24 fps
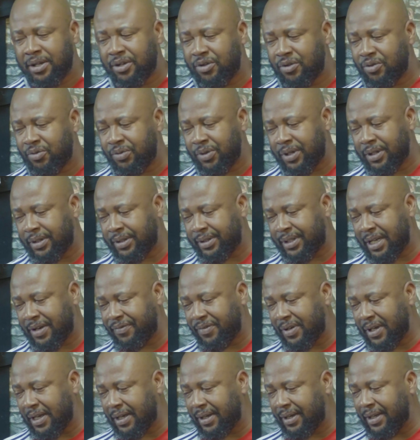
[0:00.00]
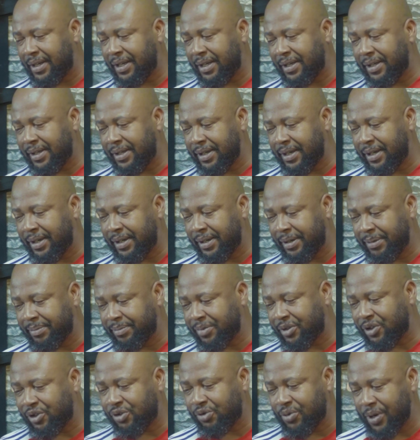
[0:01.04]
U will definitely
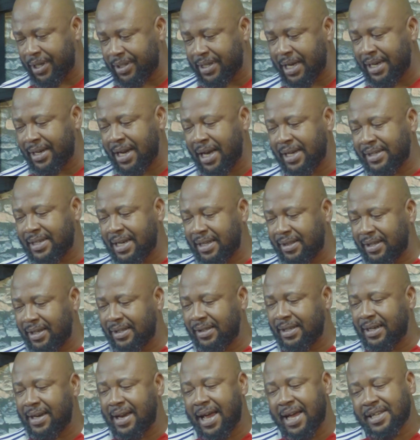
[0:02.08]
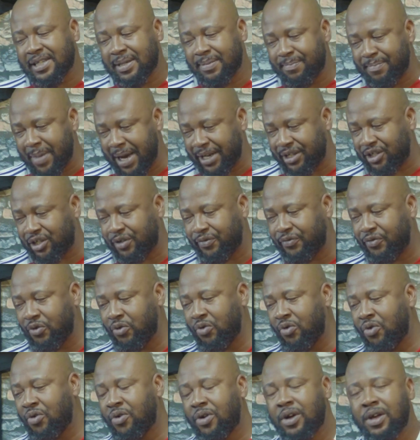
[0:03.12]
sweat, and that's I think the last match
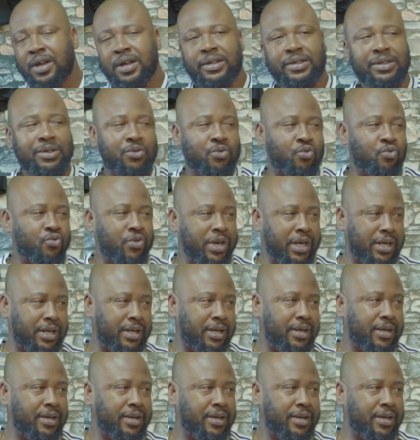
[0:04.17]
for the week.